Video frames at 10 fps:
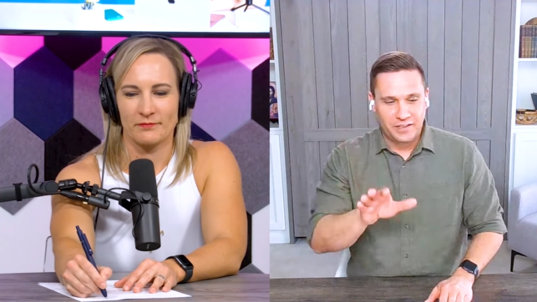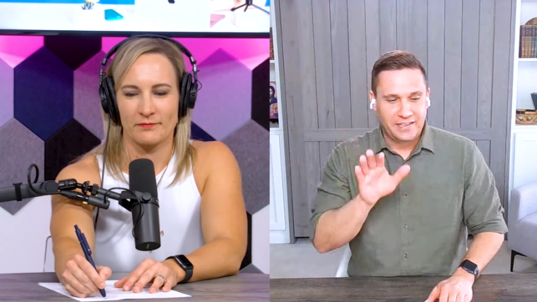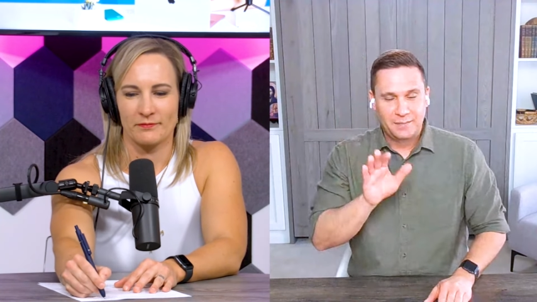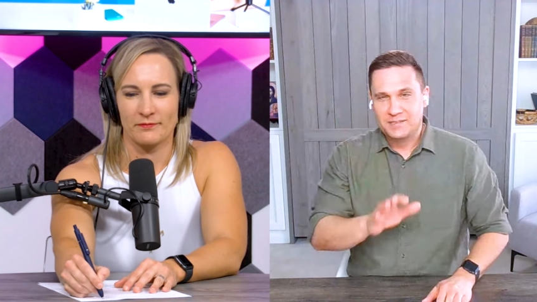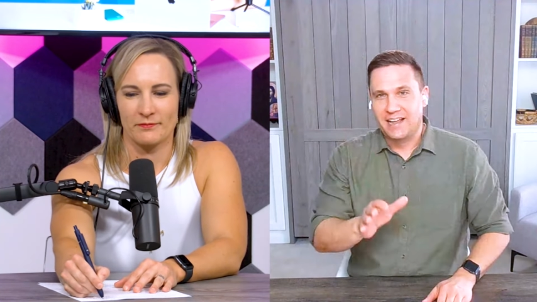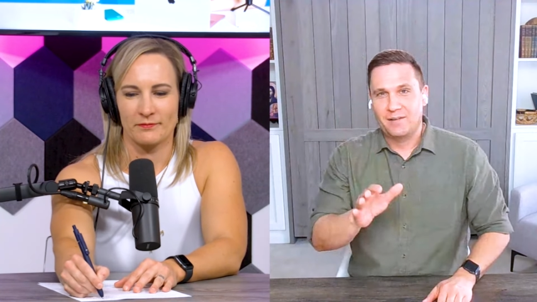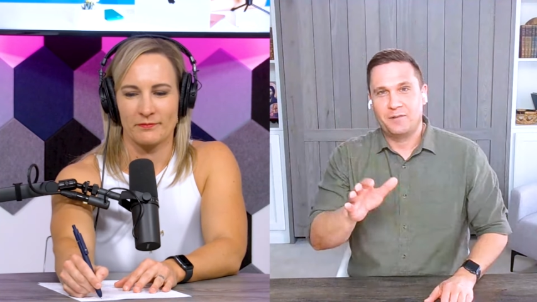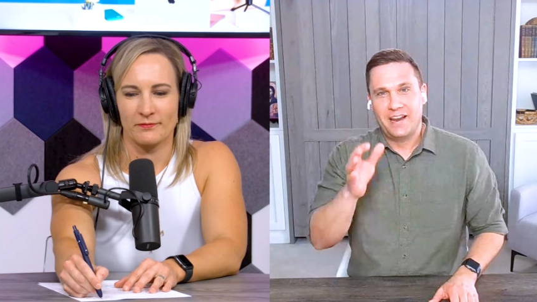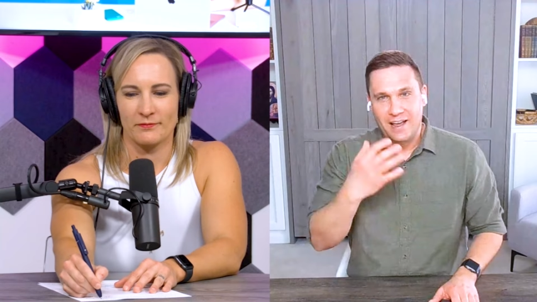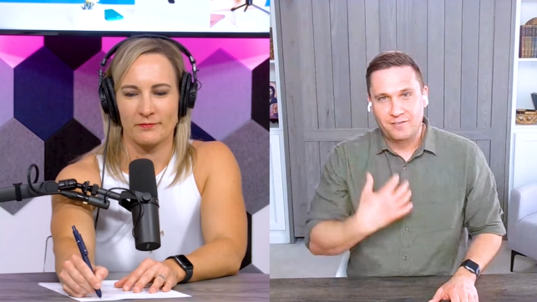Speaker 1: really
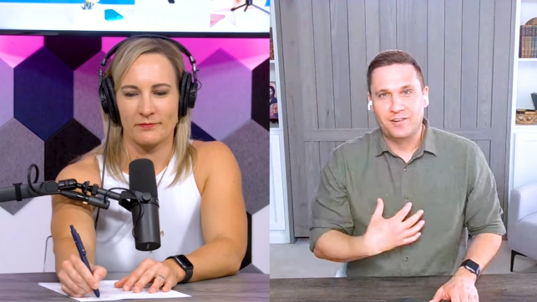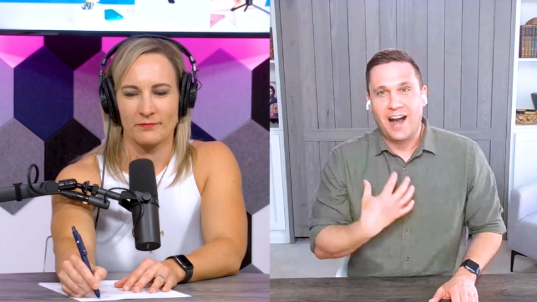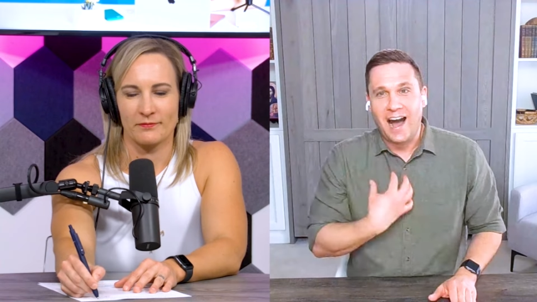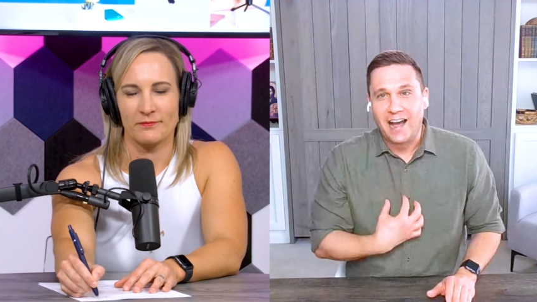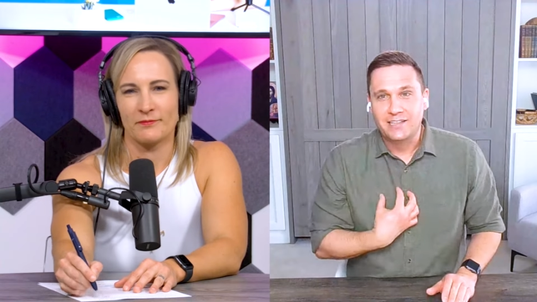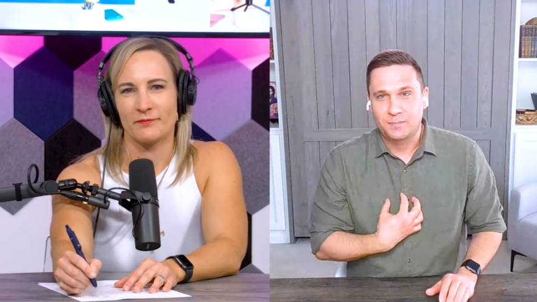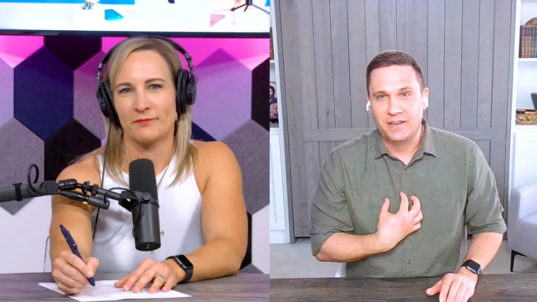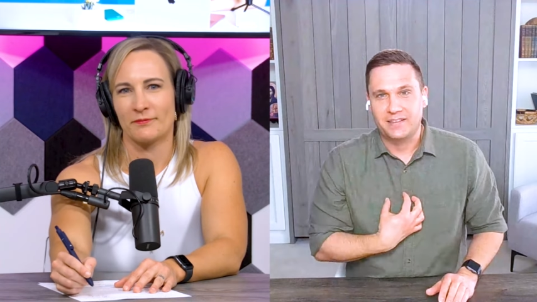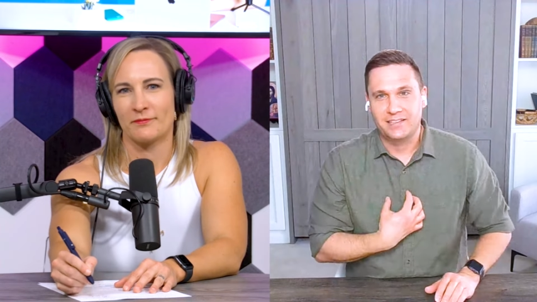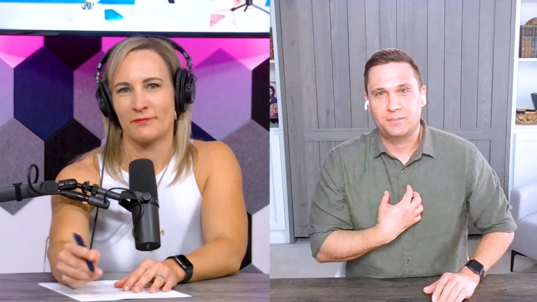upset whenever I
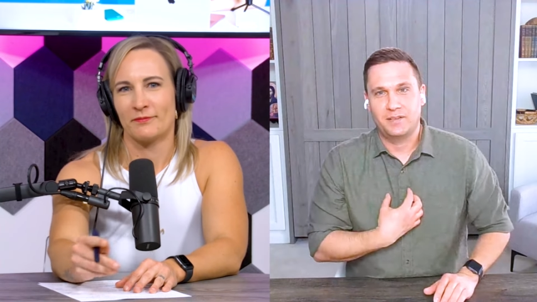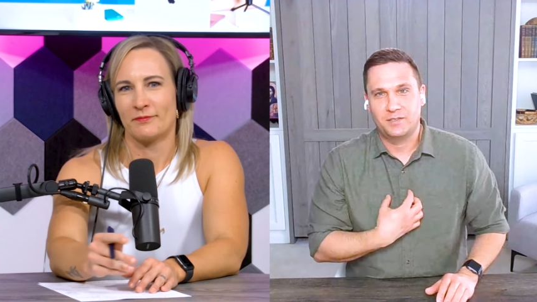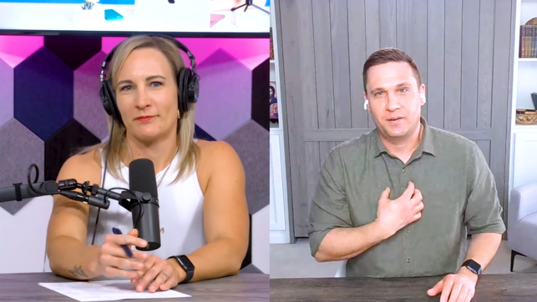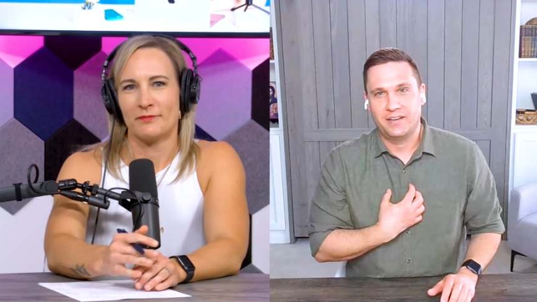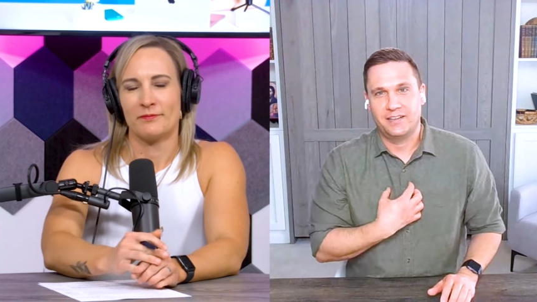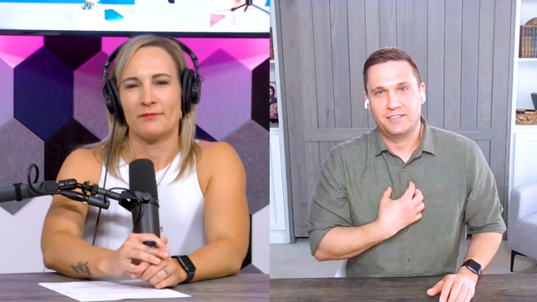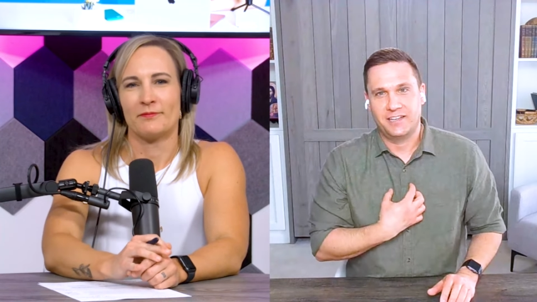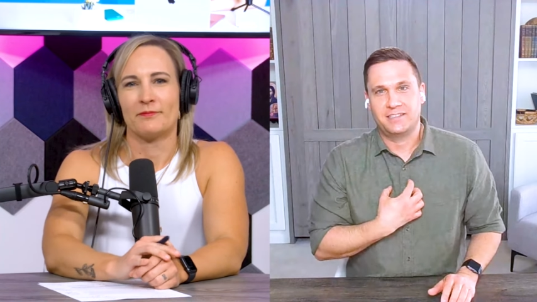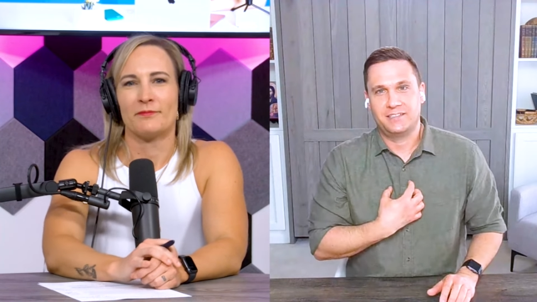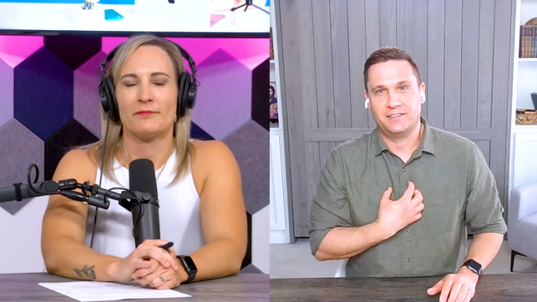spend this much money
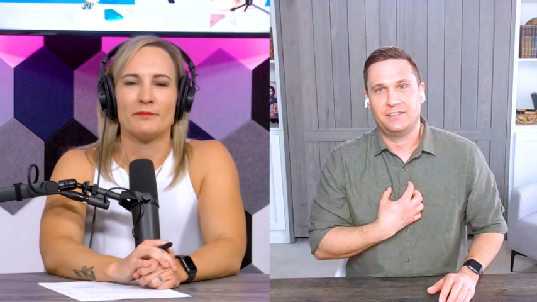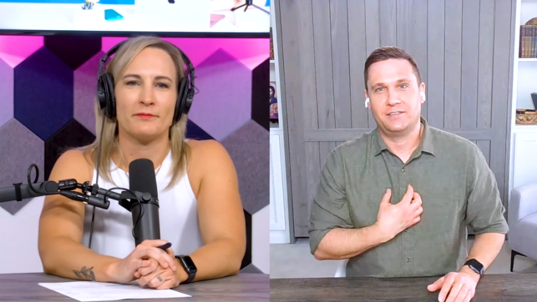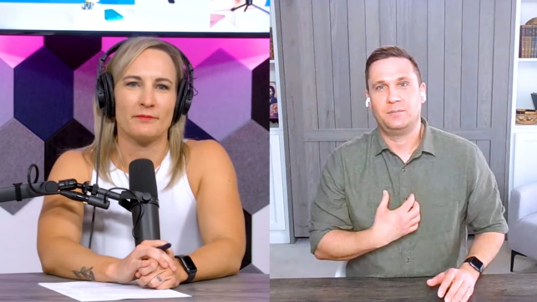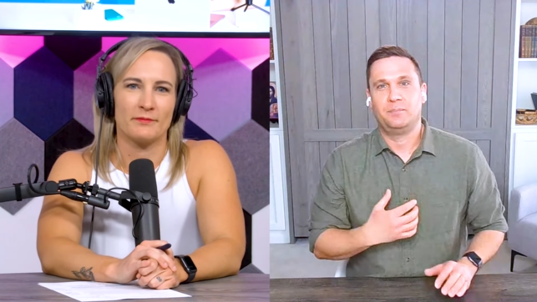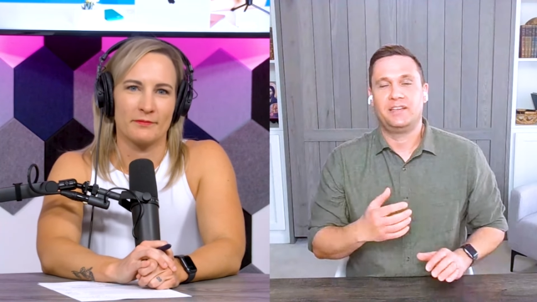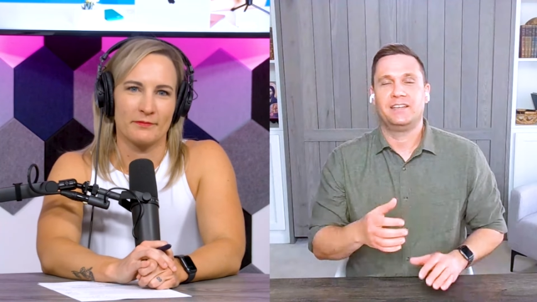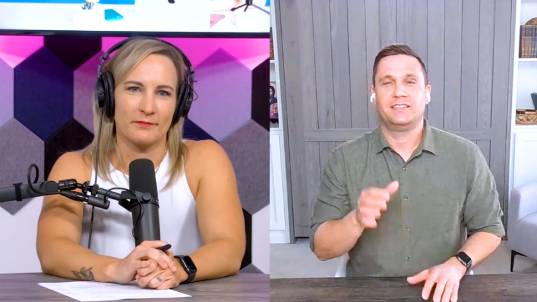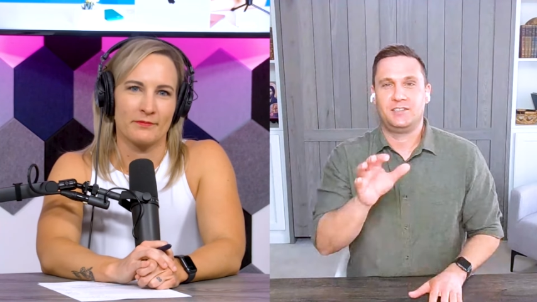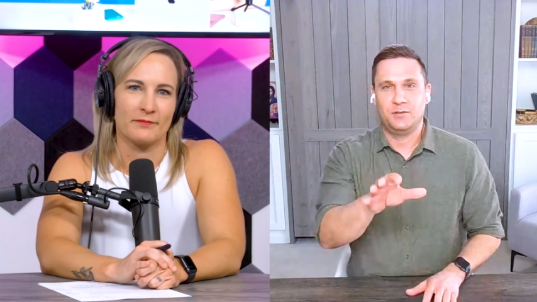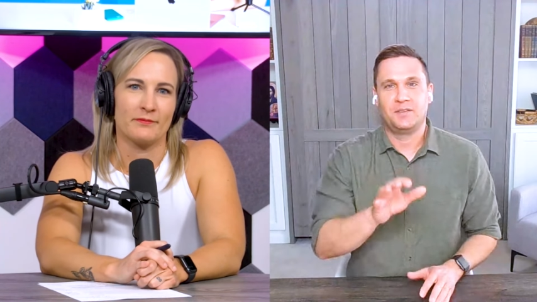on Chex cereal
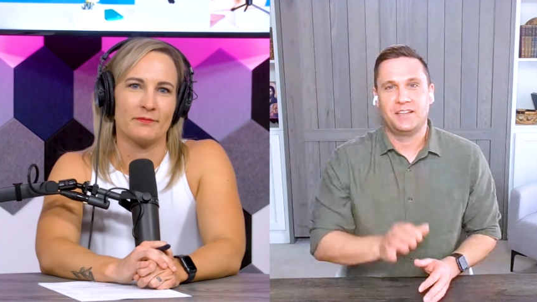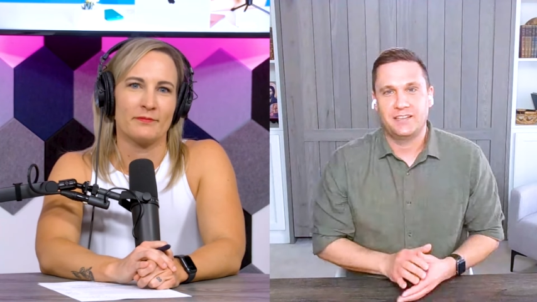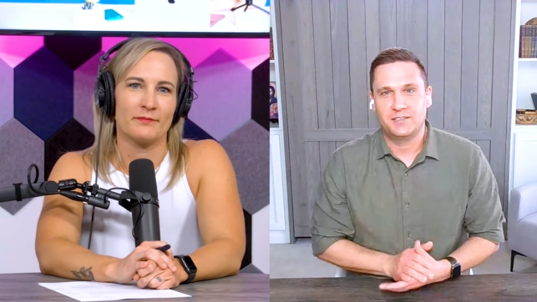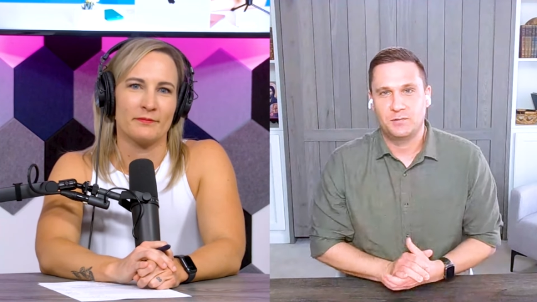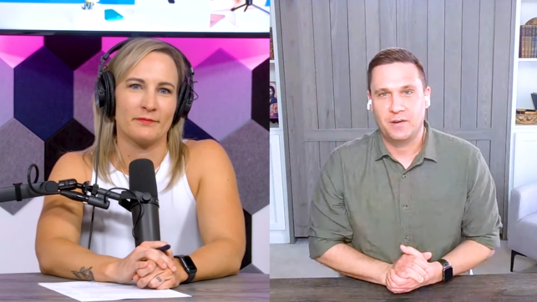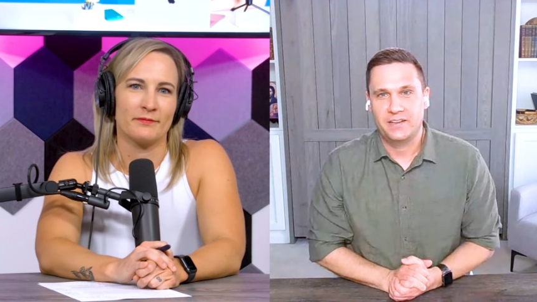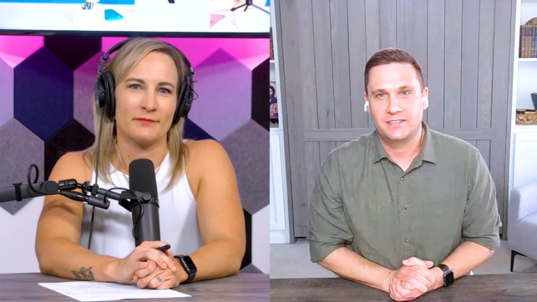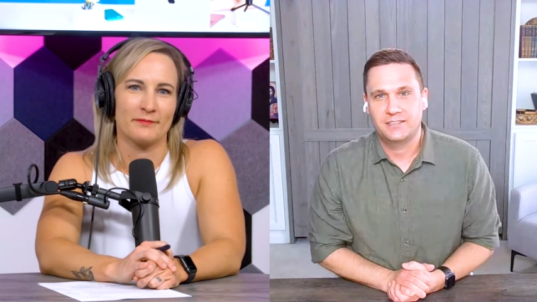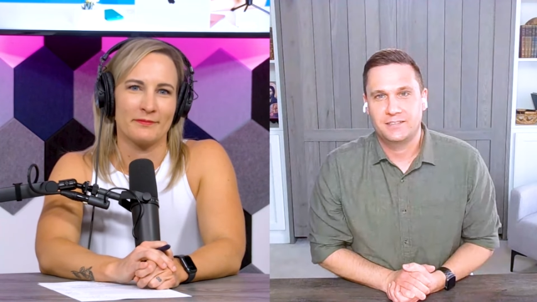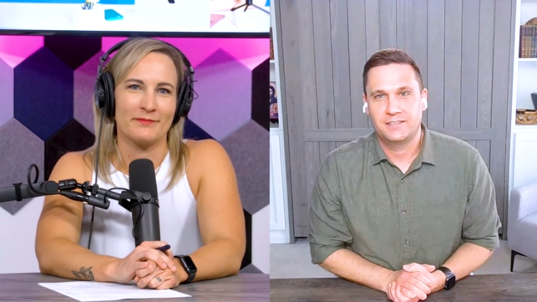because you think it's a waste.